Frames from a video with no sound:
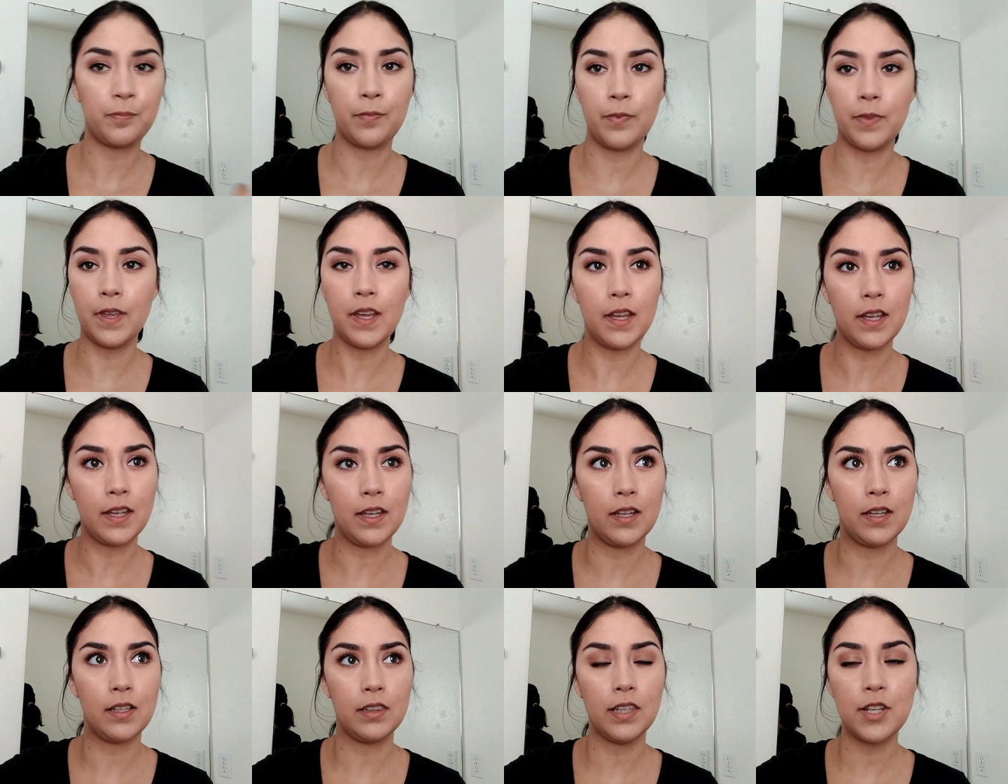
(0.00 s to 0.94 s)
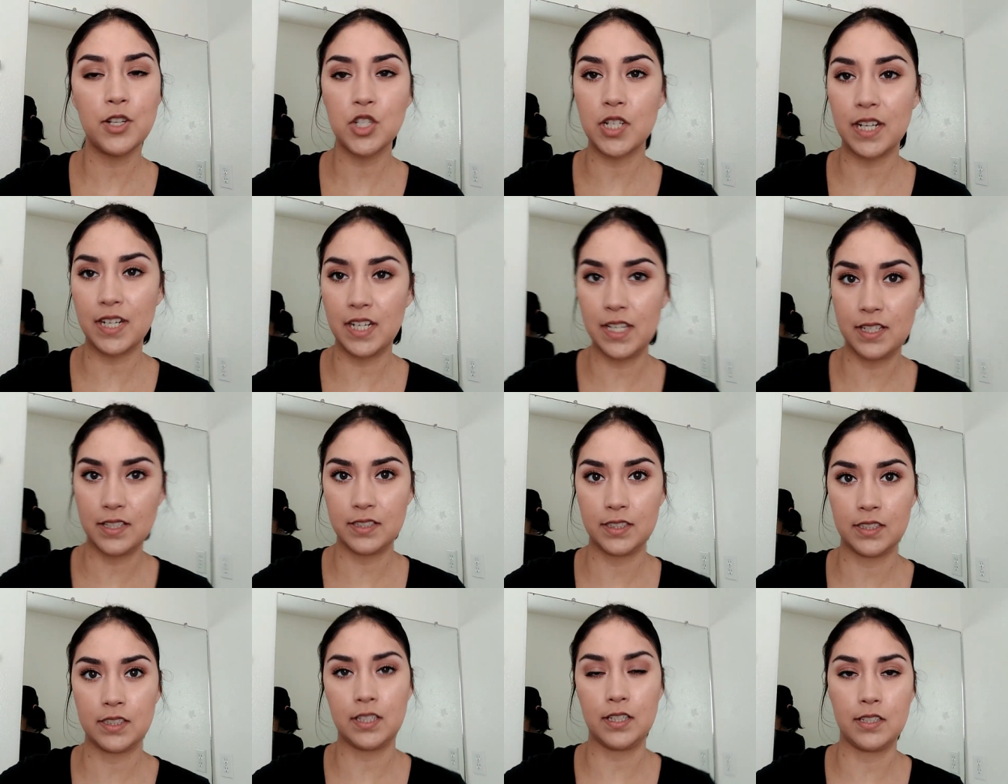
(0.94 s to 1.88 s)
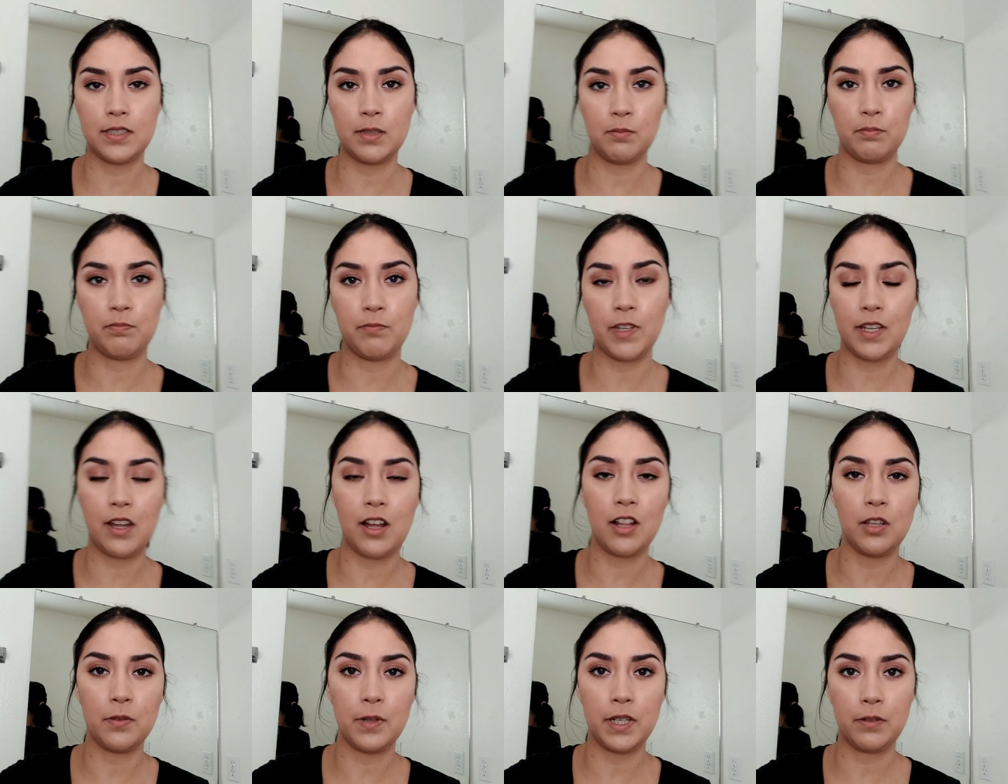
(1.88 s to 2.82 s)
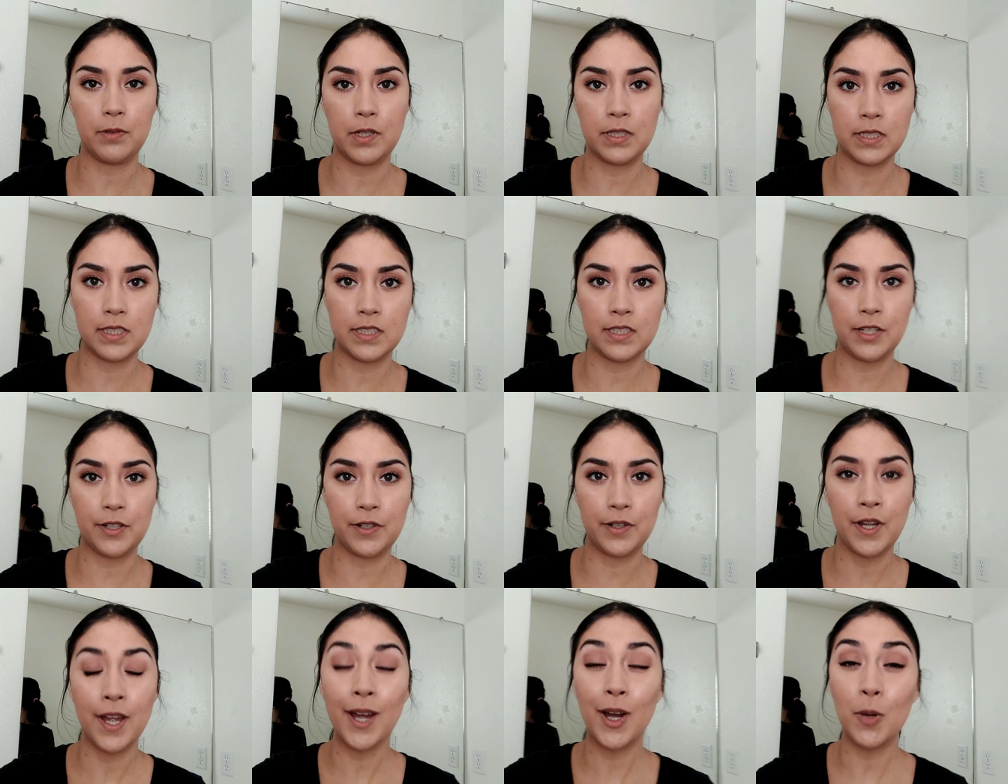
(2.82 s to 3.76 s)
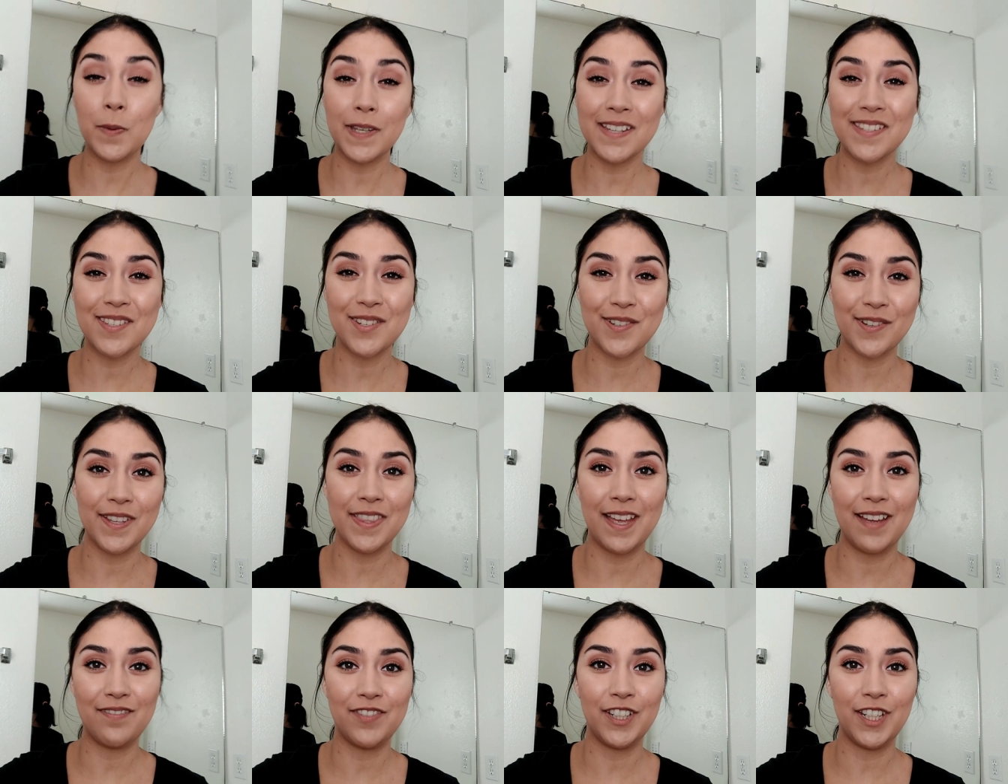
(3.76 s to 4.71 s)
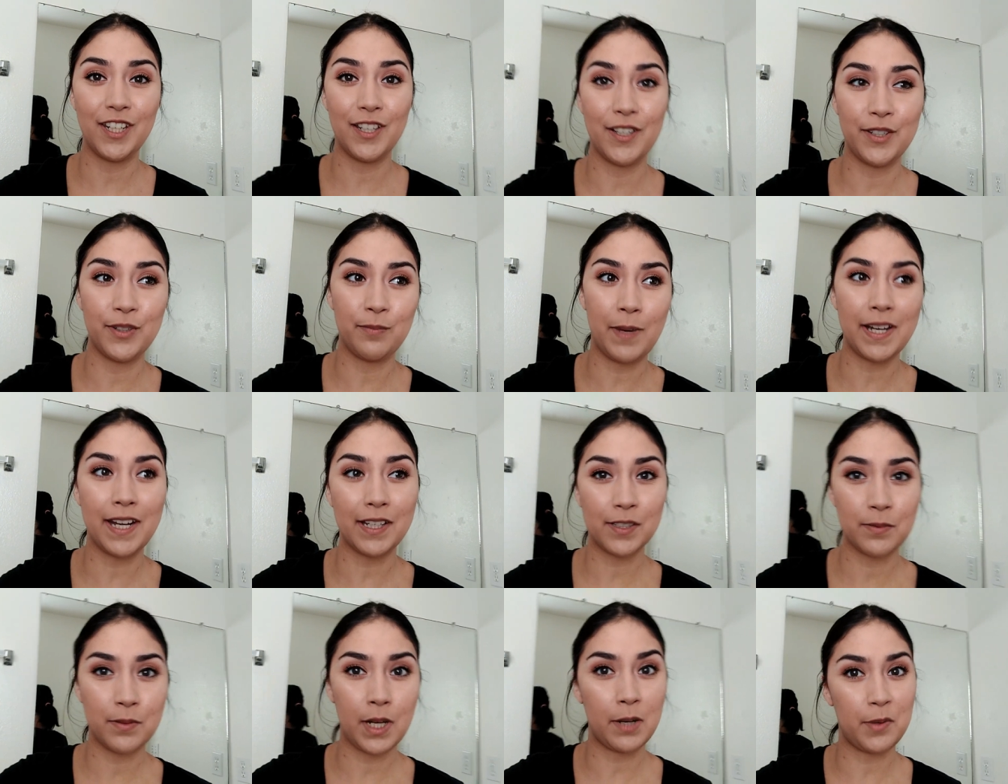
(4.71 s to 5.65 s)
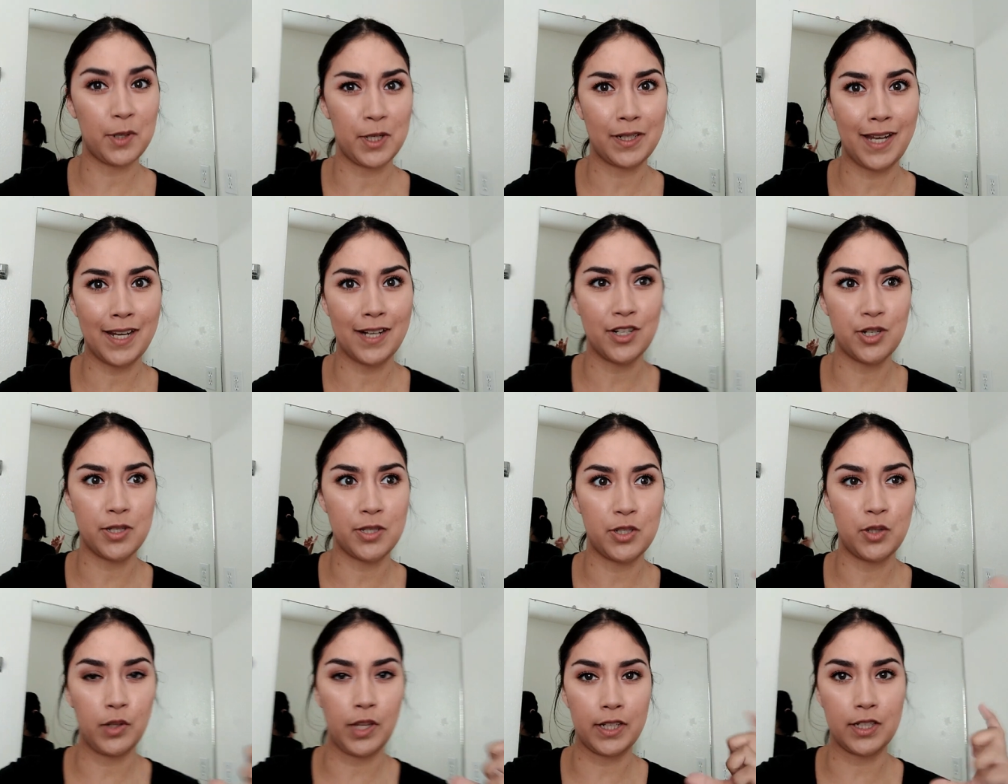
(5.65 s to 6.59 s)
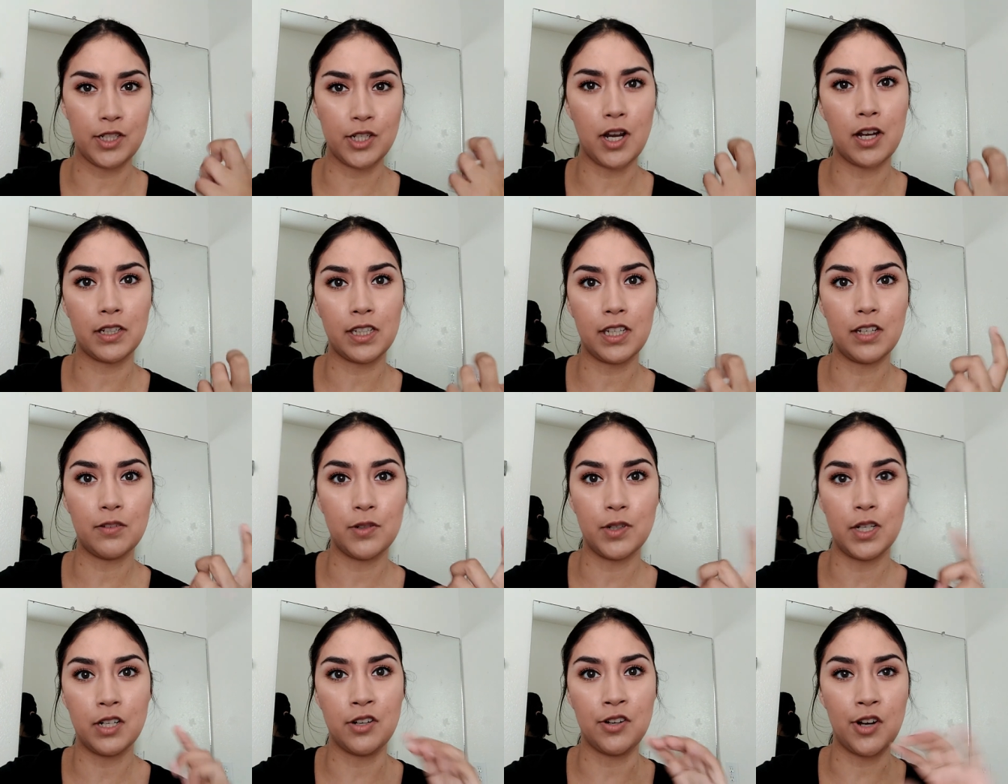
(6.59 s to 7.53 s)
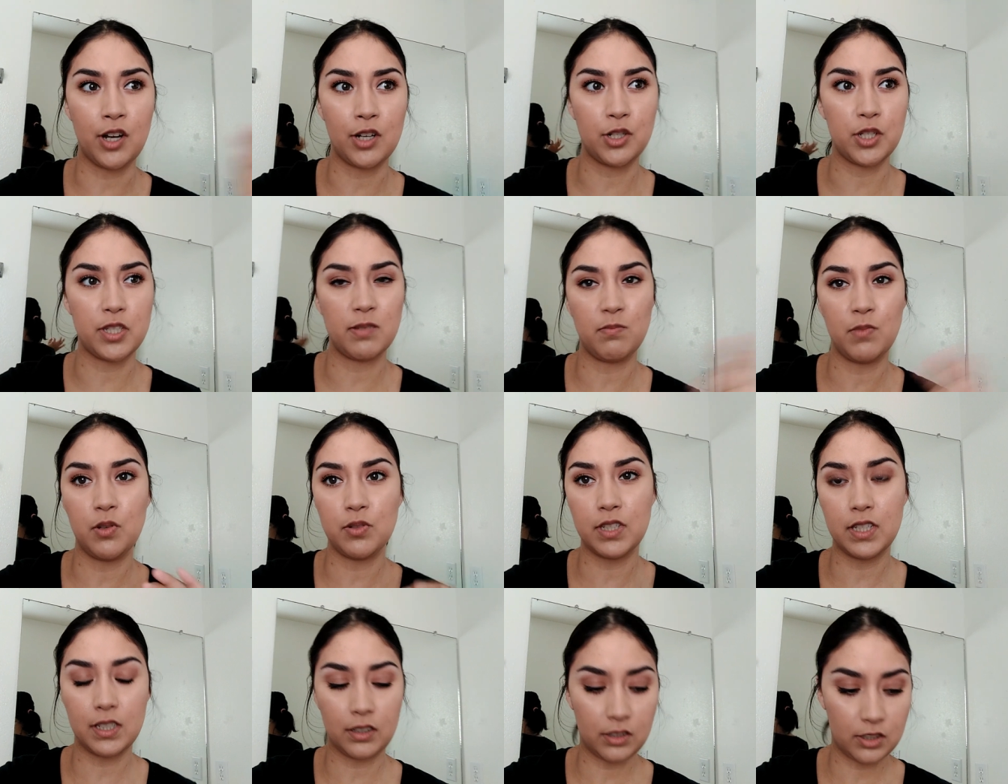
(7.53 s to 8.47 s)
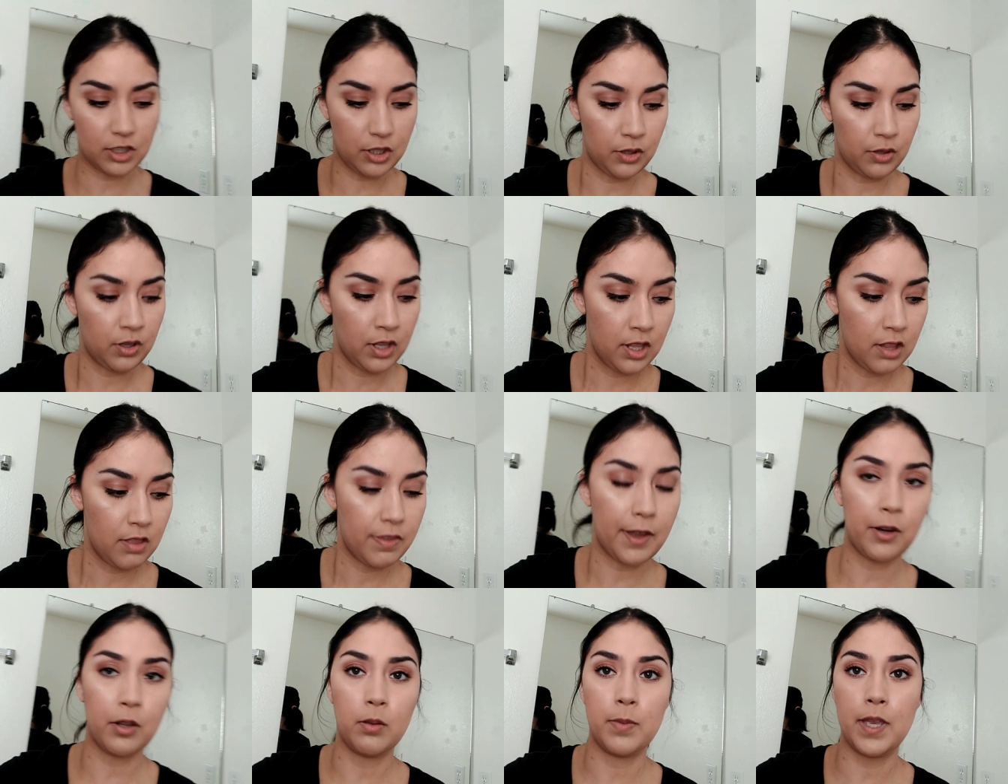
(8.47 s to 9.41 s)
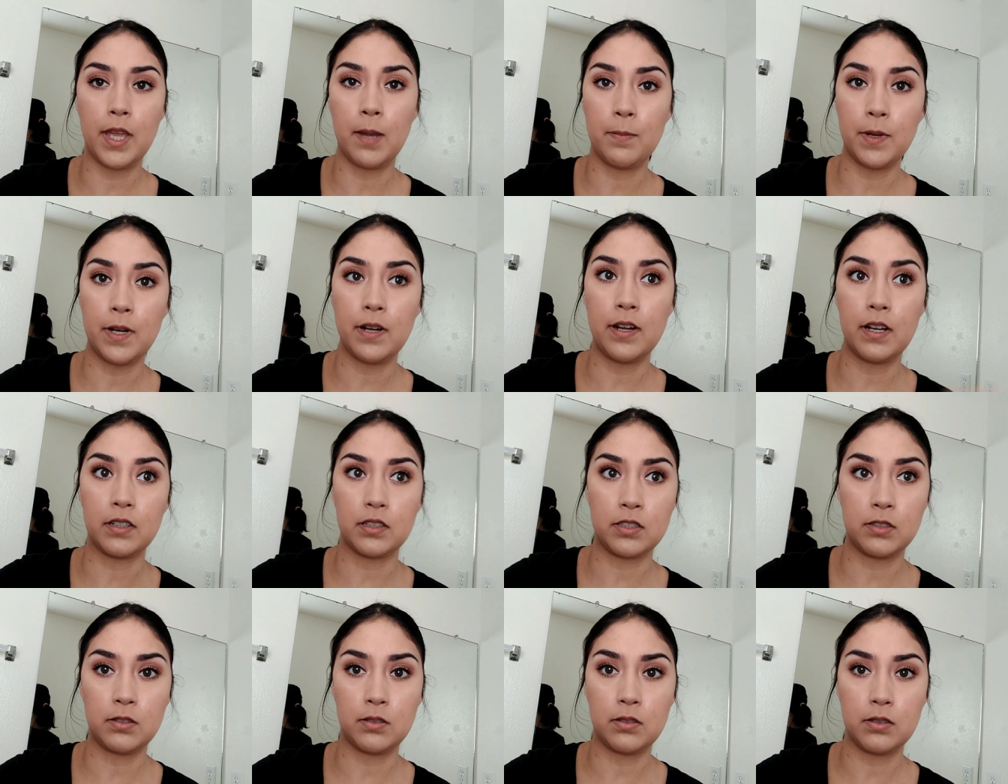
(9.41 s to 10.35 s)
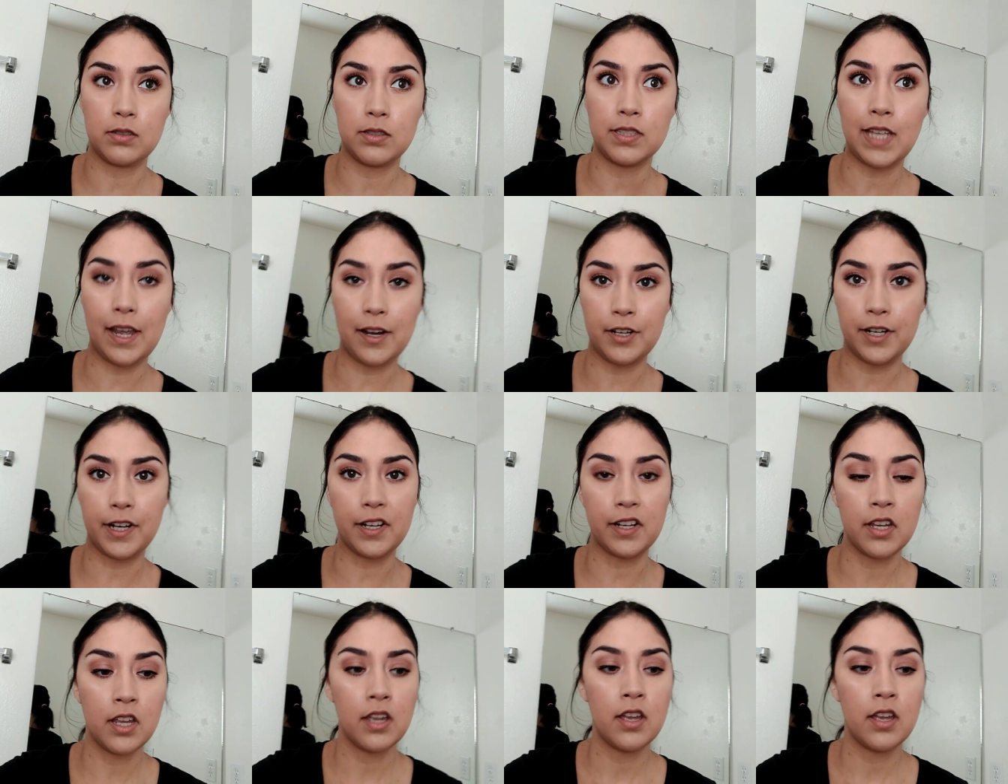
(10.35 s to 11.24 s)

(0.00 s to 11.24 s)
the lunch idea, the Halloween one. So hope you guys enjoyed that video. My next one I want to kind of just do like a talking one, not just music. So that'll be up next Saturday.